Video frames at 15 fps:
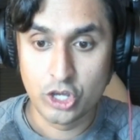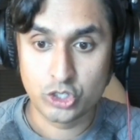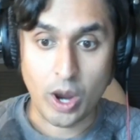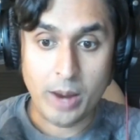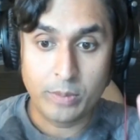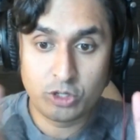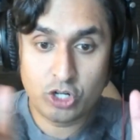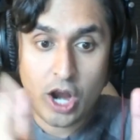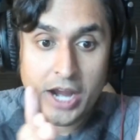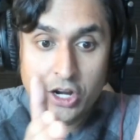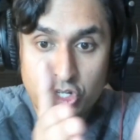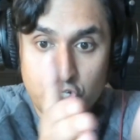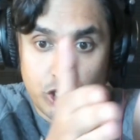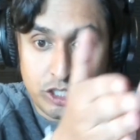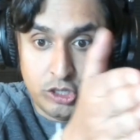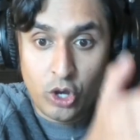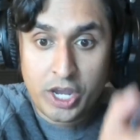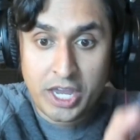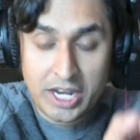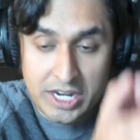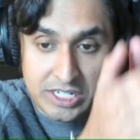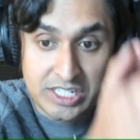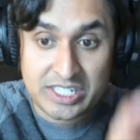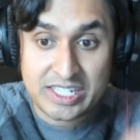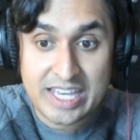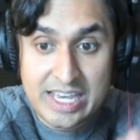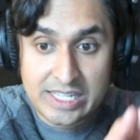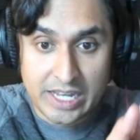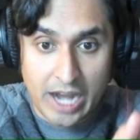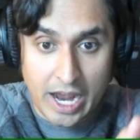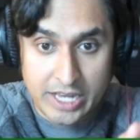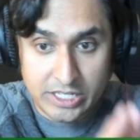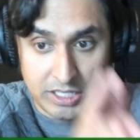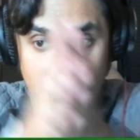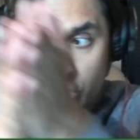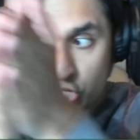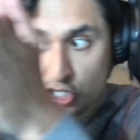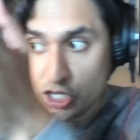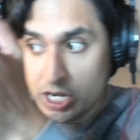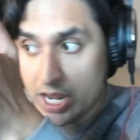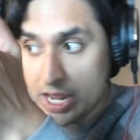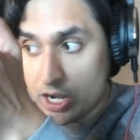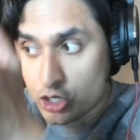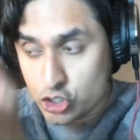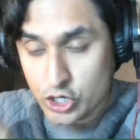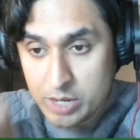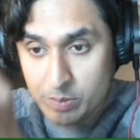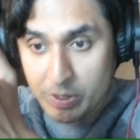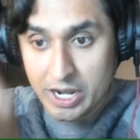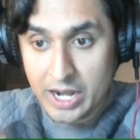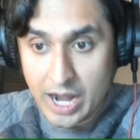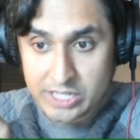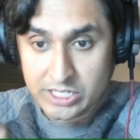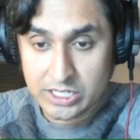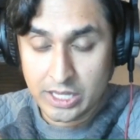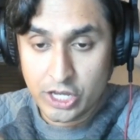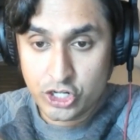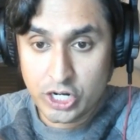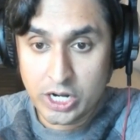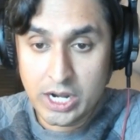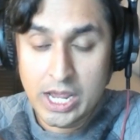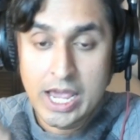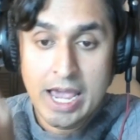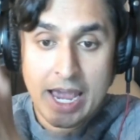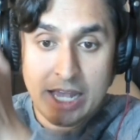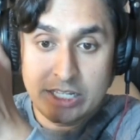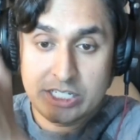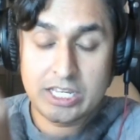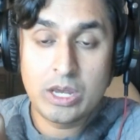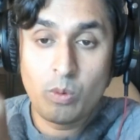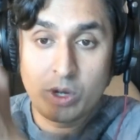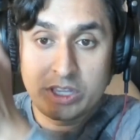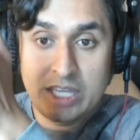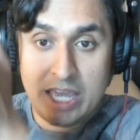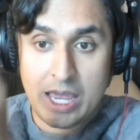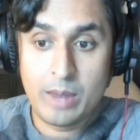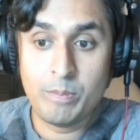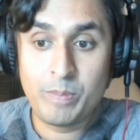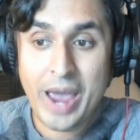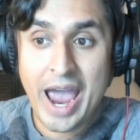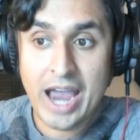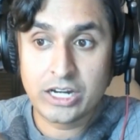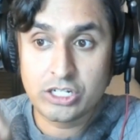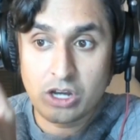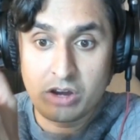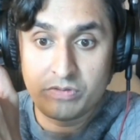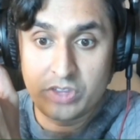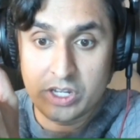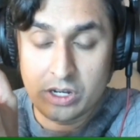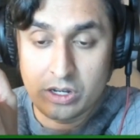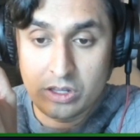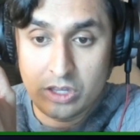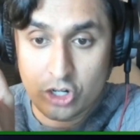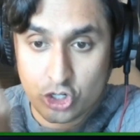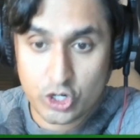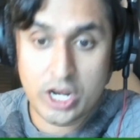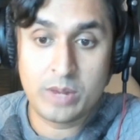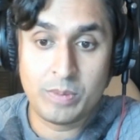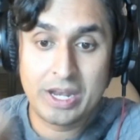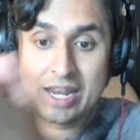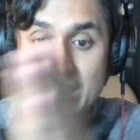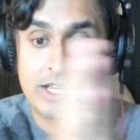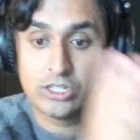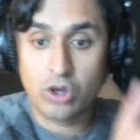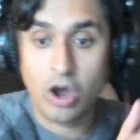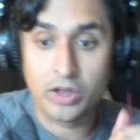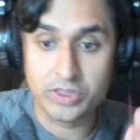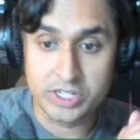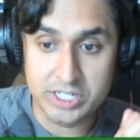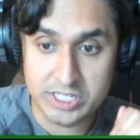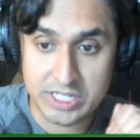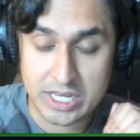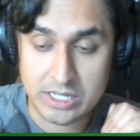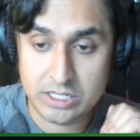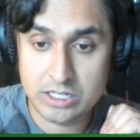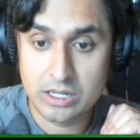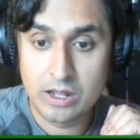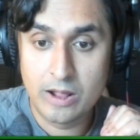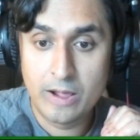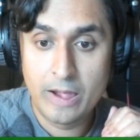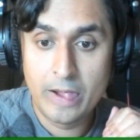So I'm trying to just look at a disease in isolation and a treatment in isolation and see what the impact of the, the treatment is on the disease.